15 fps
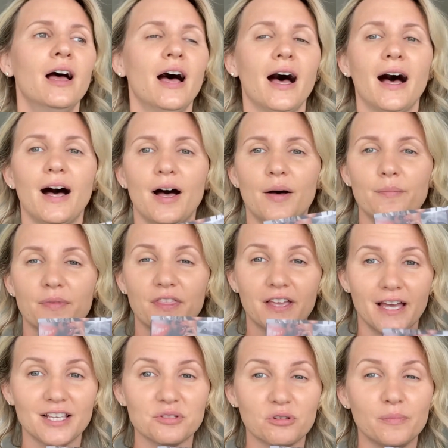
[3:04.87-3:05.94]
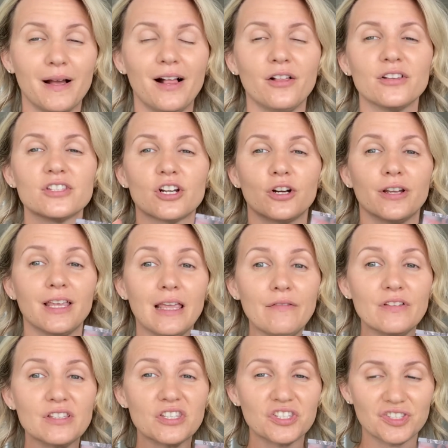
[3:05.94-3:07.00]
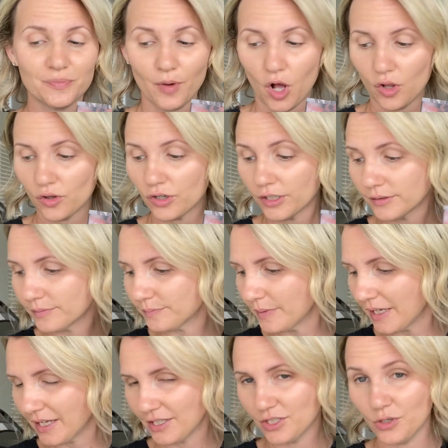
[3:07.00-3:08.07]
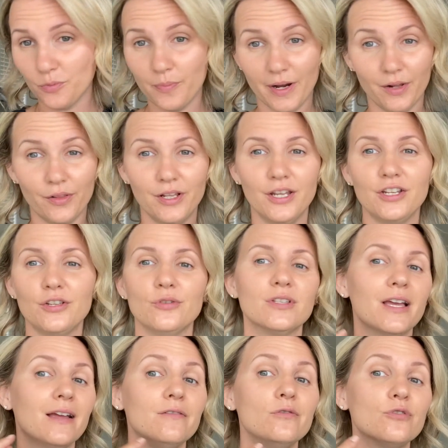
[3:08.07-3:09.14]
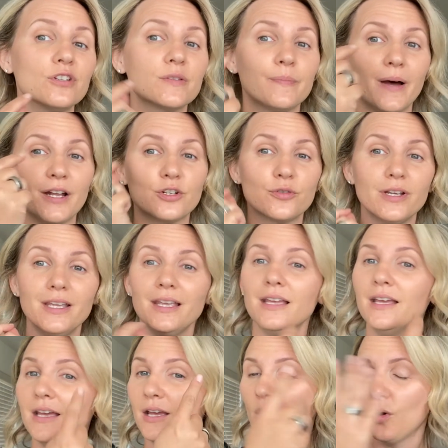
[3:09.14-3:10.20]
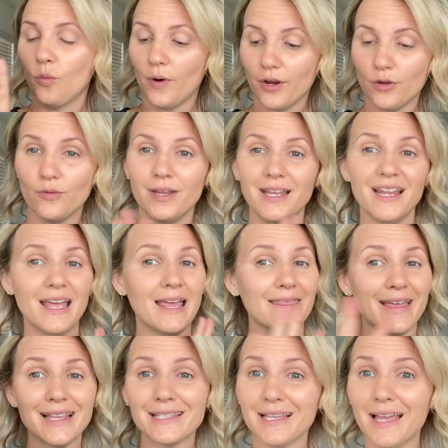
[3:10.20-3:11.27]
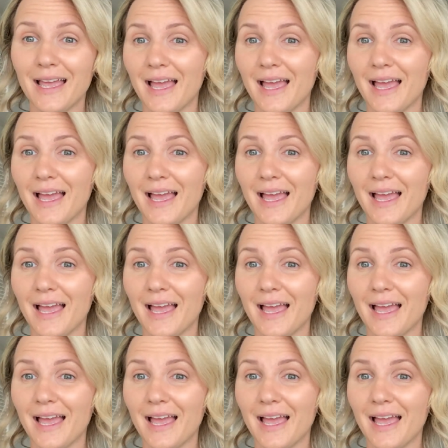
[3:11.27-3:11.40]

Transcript: The customer palettes are even smaller because you barely need to use it, and you just spot treat where you need it, and that's it.